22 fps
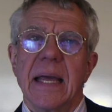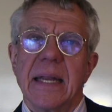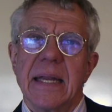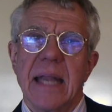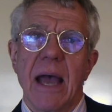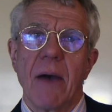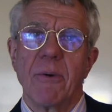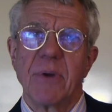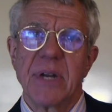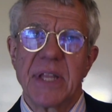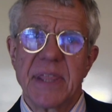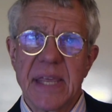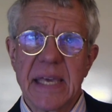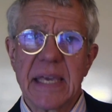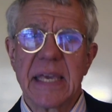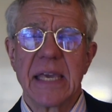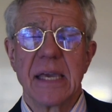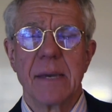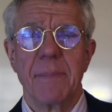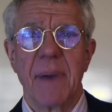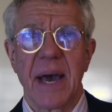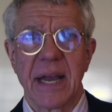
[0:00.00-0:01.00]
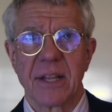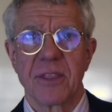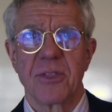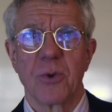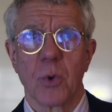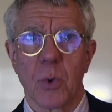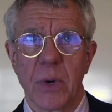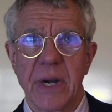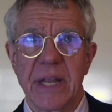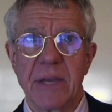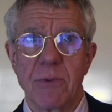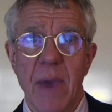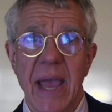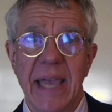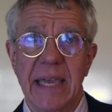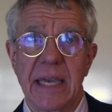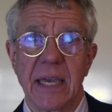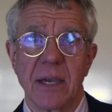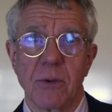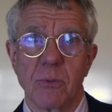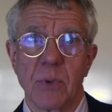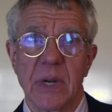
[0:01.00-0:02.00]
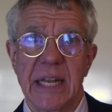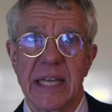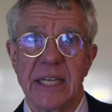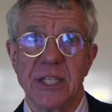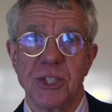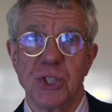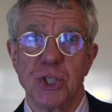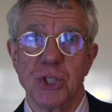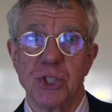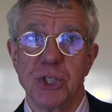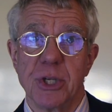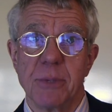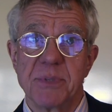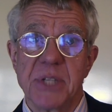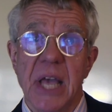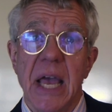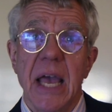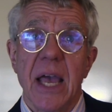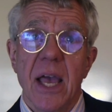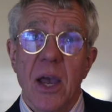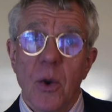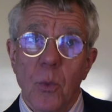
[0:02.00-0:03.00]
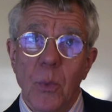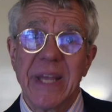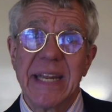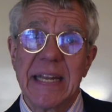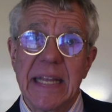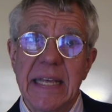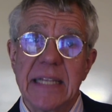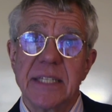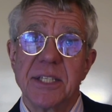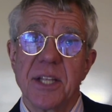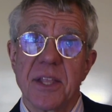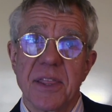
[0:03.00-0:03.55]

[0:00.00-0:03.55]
Now, in thinking about authority ranking relationships, we need to